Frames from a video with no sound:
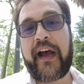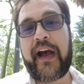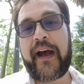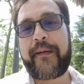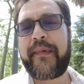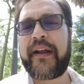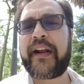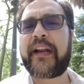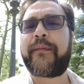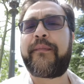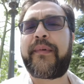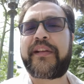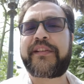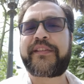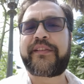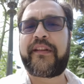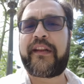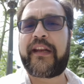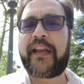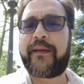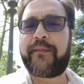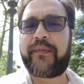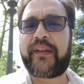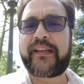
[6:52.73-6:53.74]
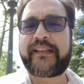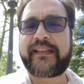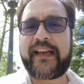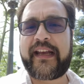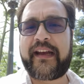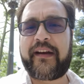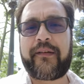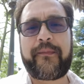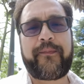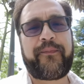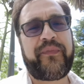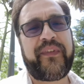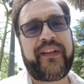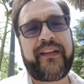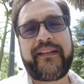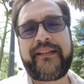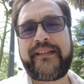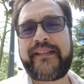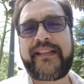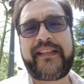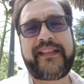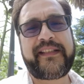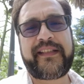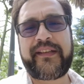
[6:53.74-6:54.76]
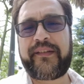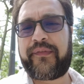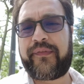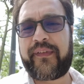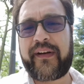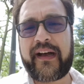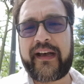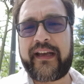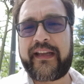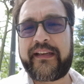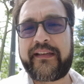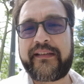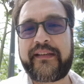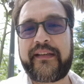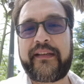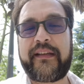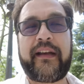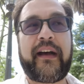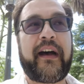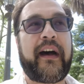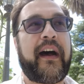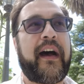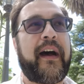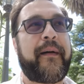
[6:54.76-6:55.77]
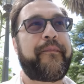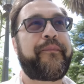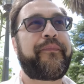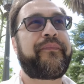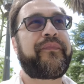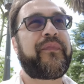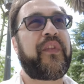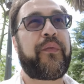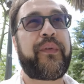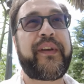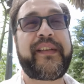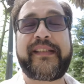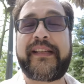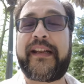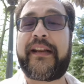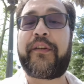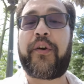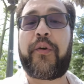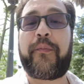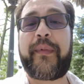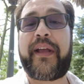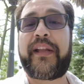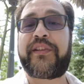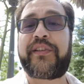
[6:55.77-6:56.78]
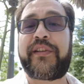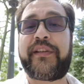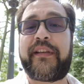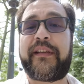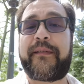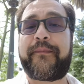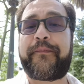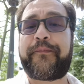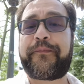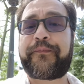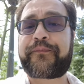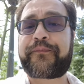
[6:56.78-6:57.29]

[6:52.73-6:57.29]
I'm not going to mention the name of the town. It's easy to find. Um, the reason I don't mention it